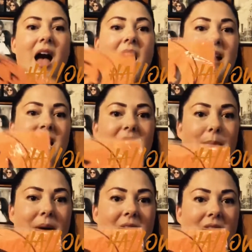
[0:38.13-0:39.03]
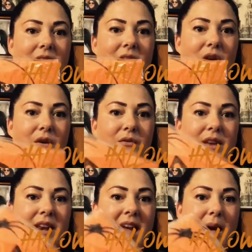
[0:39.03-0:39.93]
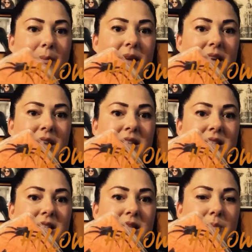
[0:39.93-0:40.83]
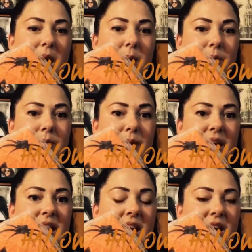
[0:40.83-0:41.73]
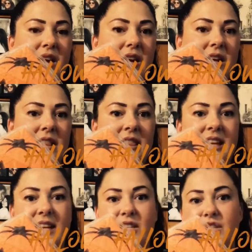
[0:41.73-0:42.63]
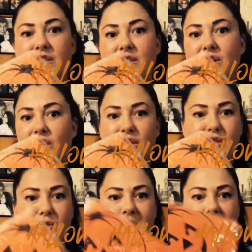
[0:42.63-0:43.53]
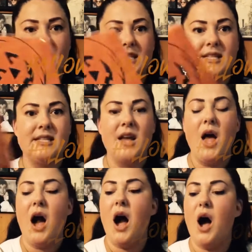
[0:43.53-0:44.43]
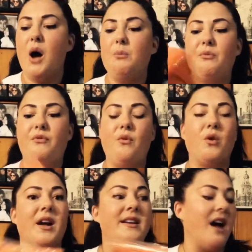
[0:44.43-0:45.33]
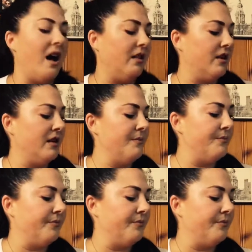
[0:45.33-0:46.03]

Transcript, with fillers: I got a pack of napkins, probably like late, early 2000s, um, for a dollar.